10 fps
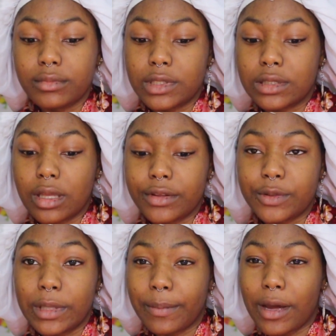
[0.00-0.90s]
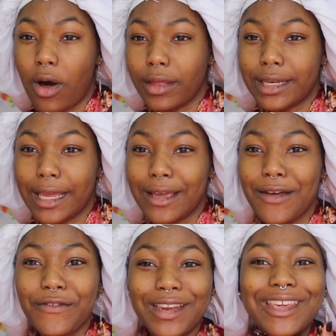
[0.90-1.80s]
just thought this would be like my holiday
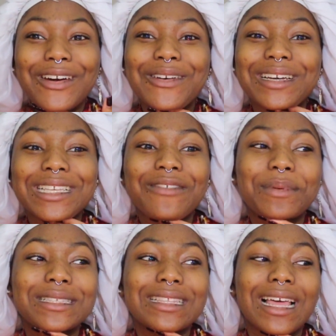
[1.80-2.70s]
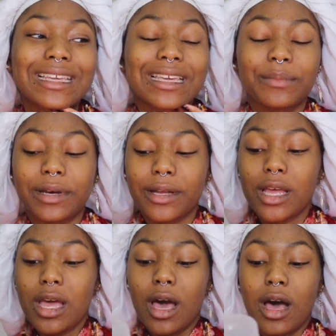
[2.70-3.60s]
video because I've been slacking. But
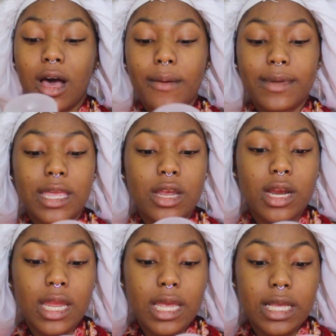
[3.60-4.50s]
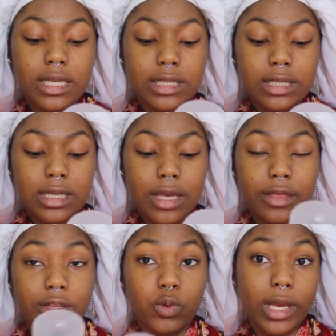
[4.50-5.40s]
here is
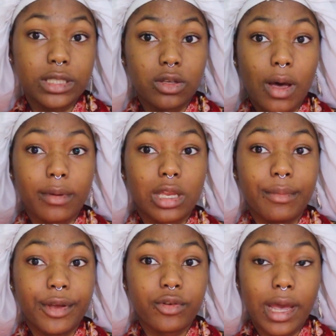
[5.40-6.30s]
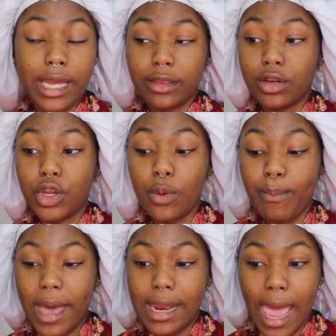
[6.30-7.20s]
the twist though. I'm going to be trying the new
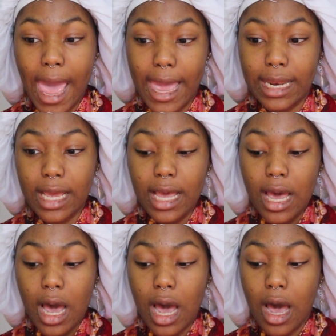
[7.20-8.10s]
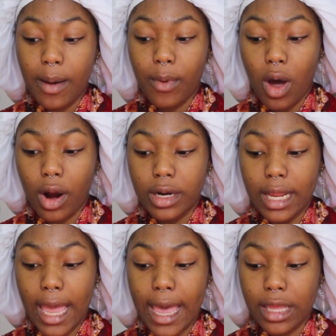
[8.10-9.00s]
bed head hard
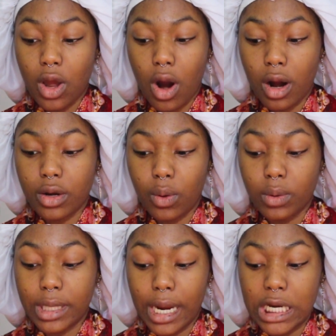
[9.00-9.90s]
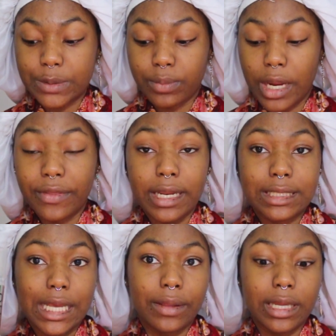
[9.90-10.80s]
hold hairspray that is
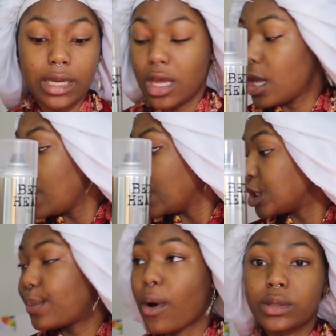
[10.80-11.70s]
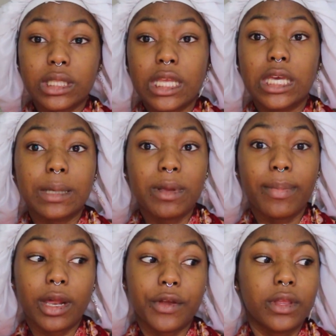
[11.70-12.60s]
now like supposedly going to be
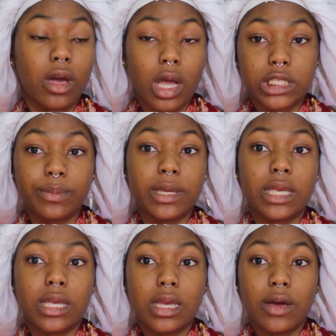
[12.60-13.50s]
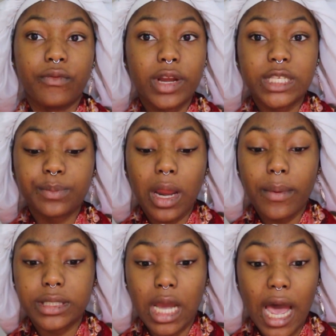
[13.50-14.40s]
better than Got to Be free spray,
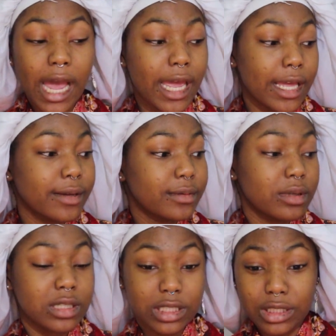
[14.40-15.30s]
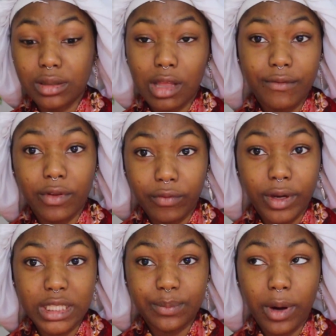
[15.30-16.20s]
which I still love the
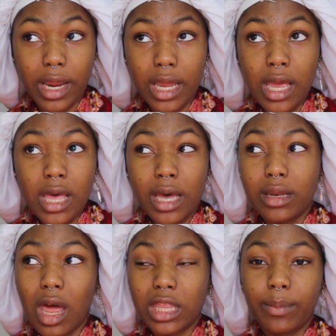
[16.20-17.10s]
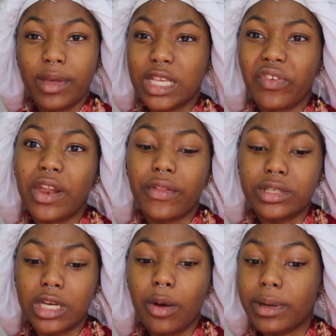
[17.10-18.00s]
free spray. Not the biggest fan of the
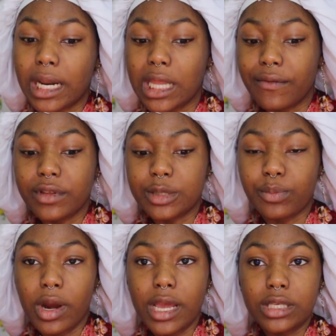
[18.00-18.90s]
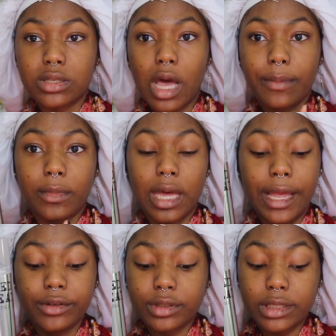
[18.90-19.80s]
gel, but I love the spray. So I'm
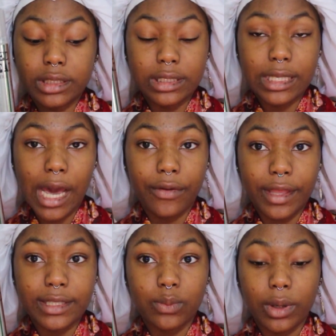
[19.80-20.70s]
interested to see how this